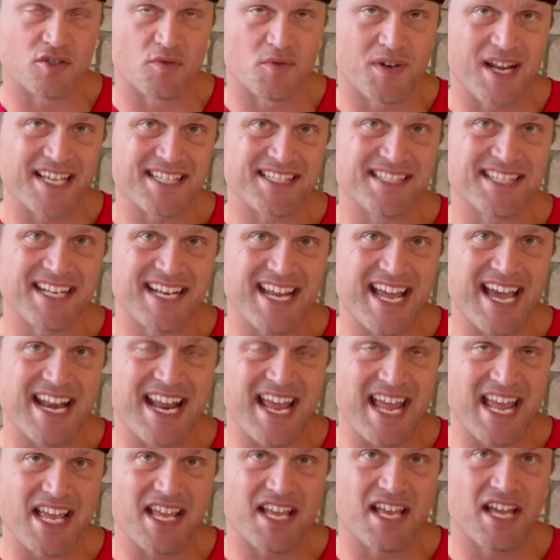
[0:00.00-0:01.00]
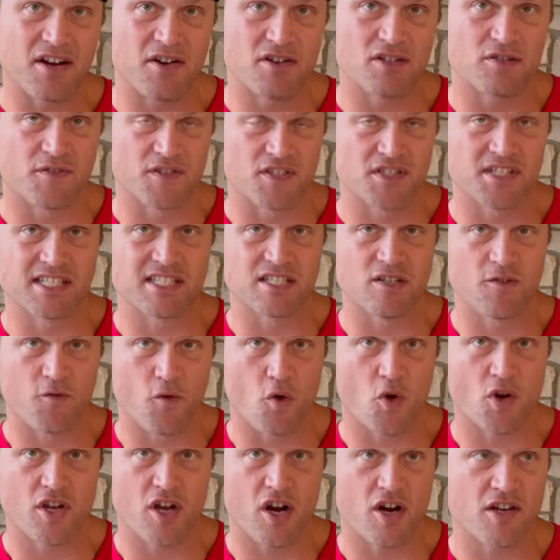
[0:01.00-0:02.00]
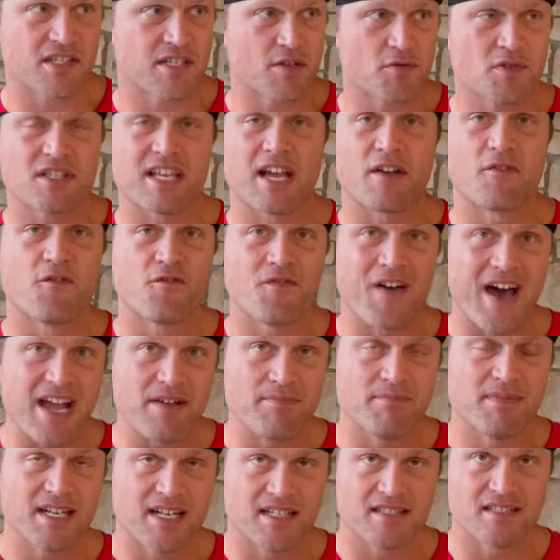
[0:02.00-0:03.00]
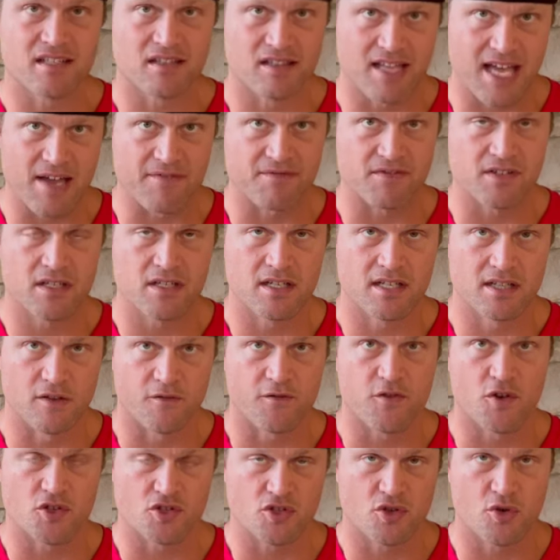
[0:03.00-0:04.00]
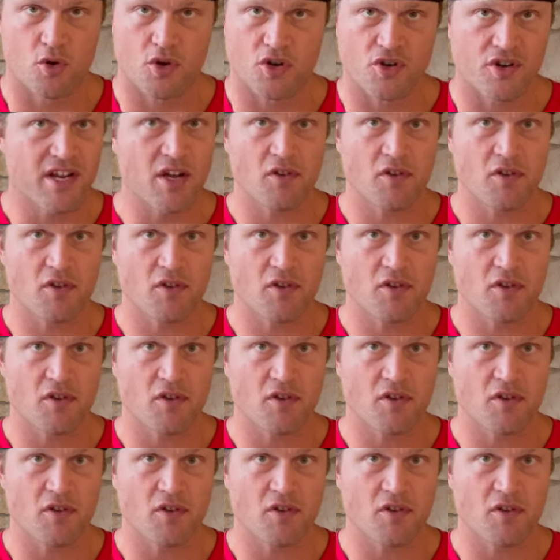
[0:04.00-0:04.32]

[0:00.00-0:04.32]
So when I said he had 8 carries for 64 yards, there was like 5 minutes left in the first quarter.